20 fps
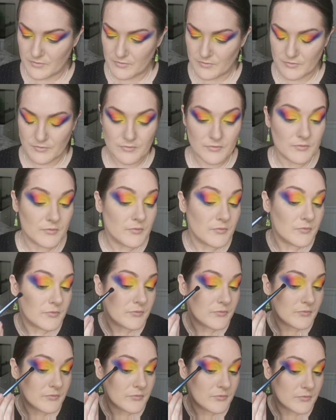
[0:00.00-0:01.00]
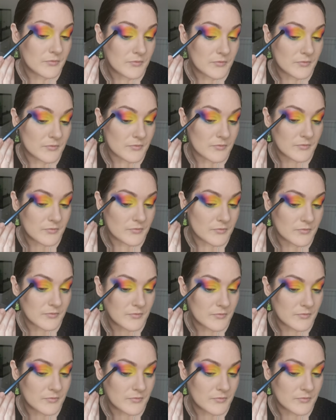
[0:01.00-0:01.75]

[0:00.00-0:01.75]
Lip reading: (no one is talking)